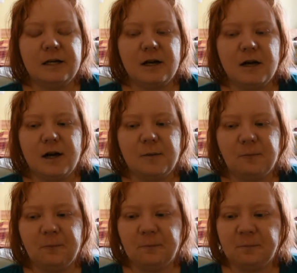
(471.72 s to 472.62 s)

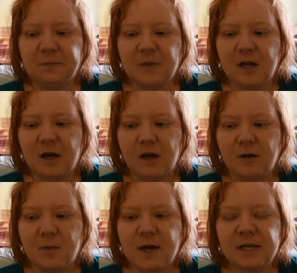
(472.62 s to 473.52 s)

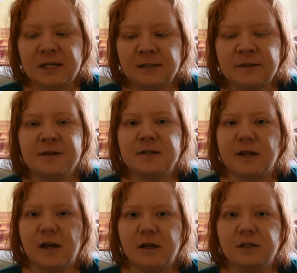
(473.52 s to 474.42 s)
I can
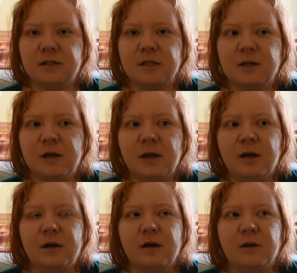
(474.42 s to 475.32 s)
understand
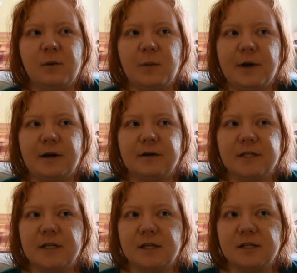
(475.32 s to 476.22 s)
where
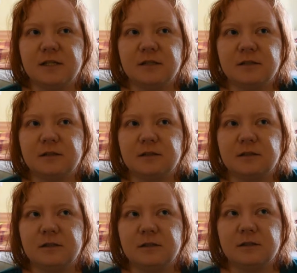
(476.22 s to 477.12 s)
is
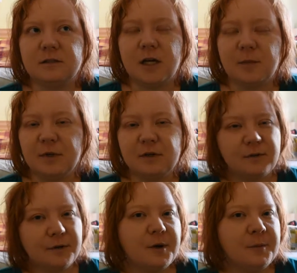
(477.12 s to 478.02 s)
Kaysen coming
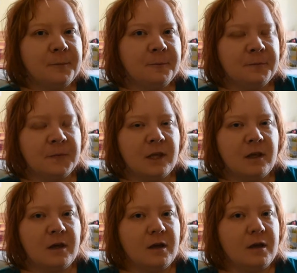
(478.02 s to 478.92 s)
from
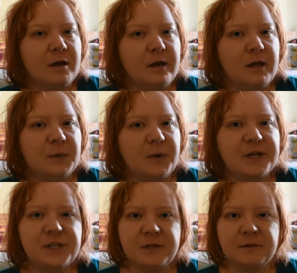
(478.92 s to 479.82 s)
and why
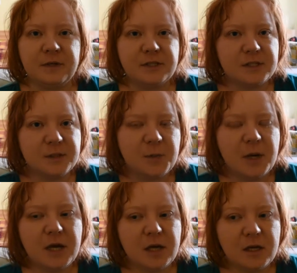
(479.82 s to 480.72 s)
she thinks this
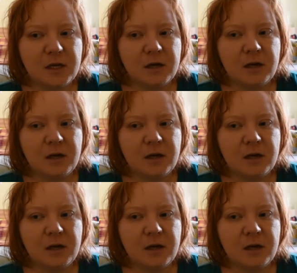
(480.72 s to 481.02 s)
way